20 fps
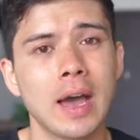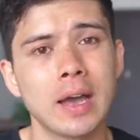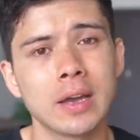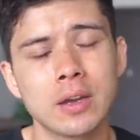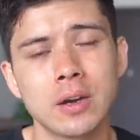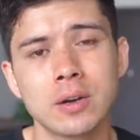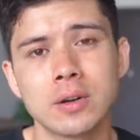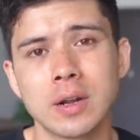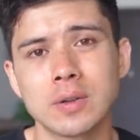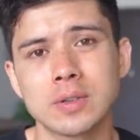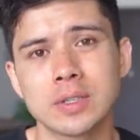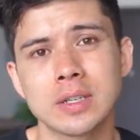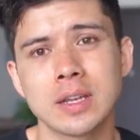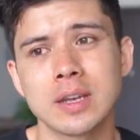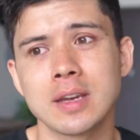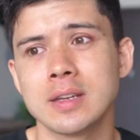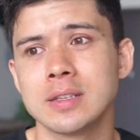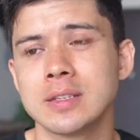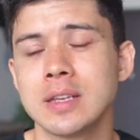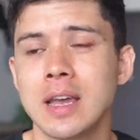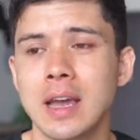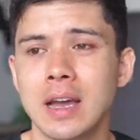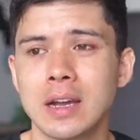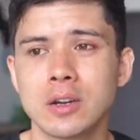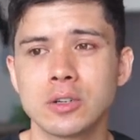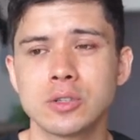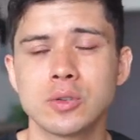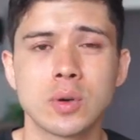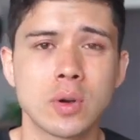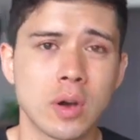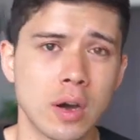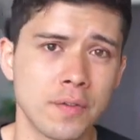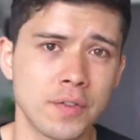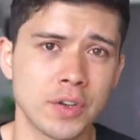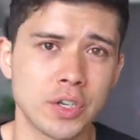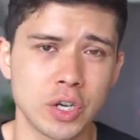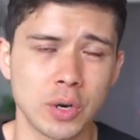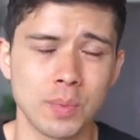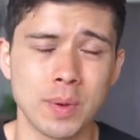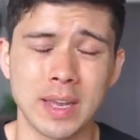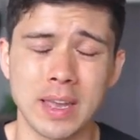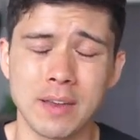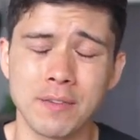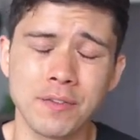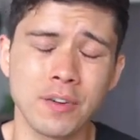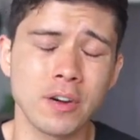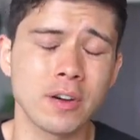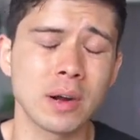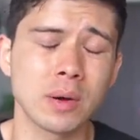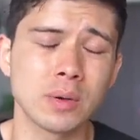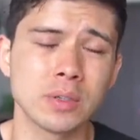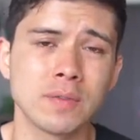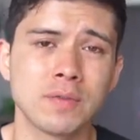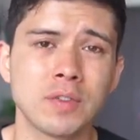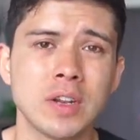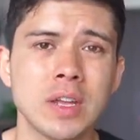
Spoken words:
I go downstairs, I go to a coffee shop, I get 4 hours of